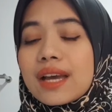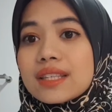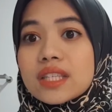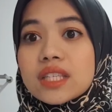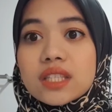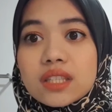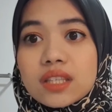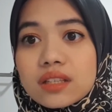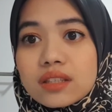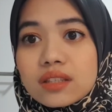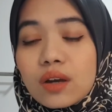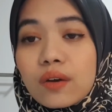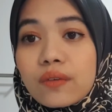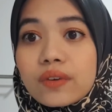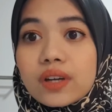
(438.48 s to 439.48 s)
existence
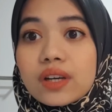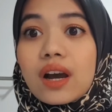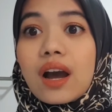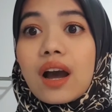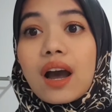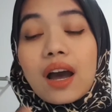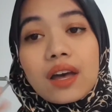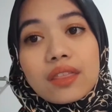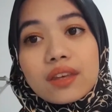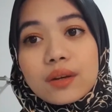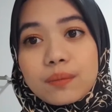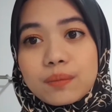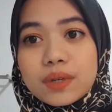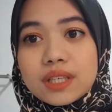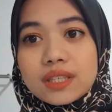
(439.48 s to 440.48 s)
of
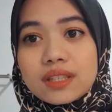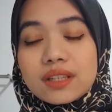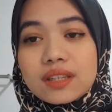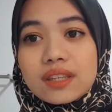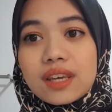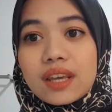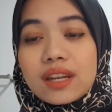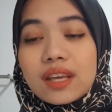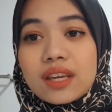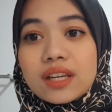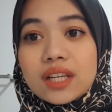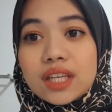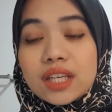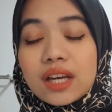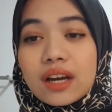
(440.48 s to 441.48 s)
other person
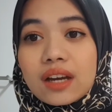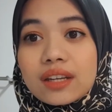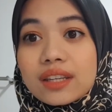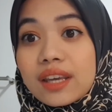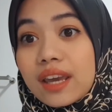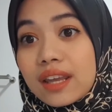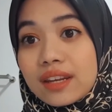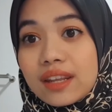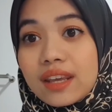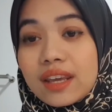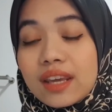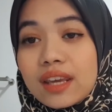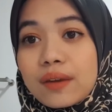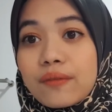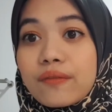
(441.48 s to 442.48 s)

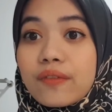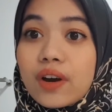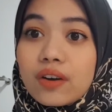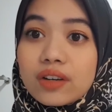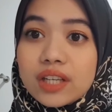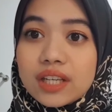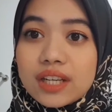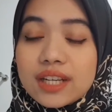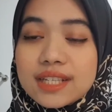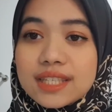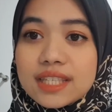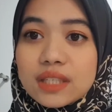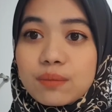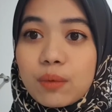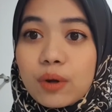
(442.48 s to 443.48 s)
DNA found in a
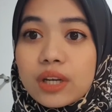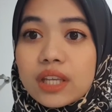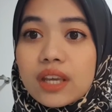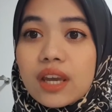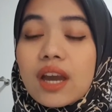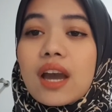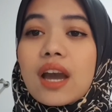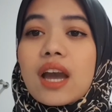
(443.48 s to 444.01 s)
diseased body,